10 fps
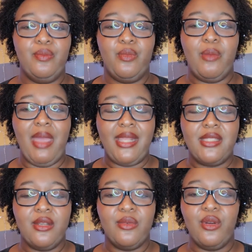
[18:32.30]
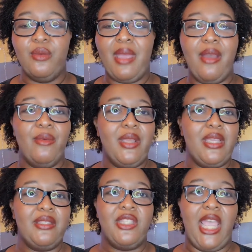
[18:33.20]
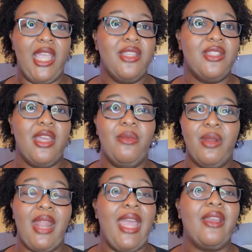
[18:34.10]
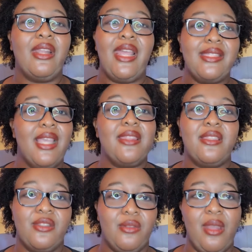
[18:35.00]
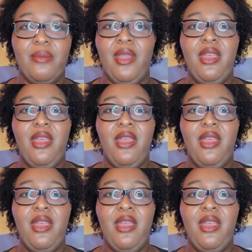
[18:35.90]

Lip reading: to the room, and we changed, and we're like, let's hit the Strip.